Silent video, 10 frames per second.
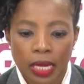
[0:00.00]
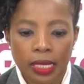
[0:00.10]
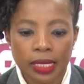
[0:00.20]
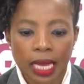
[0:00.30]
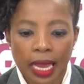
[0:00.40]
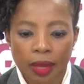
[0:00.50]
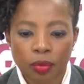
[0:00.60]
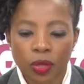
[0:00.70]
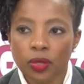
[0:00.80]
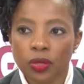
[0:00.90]
is
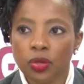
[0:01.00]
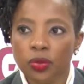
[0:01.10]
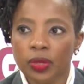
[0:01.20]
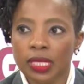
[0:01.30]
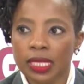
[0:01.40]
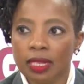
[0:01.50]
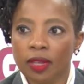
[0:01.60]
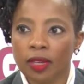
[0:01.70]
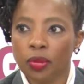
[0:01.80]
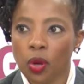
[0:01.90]
able to
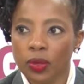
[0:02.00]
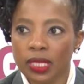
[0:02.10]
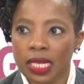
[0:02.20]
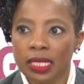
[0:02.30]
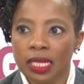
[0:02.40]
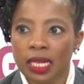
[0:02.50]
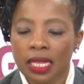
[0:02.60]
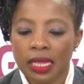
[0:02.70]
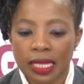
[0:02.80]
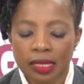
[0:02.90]
receive and process
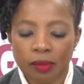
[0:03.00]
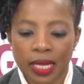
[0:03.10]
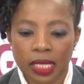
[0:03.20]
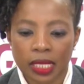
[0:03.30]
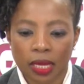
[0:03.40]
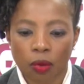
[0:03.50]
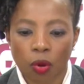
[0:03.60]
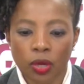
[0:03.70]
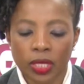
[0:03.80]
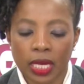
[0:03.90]
these matters
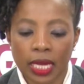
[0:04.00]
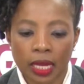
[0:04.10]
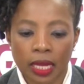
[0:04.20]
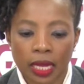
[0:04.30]
accordingly,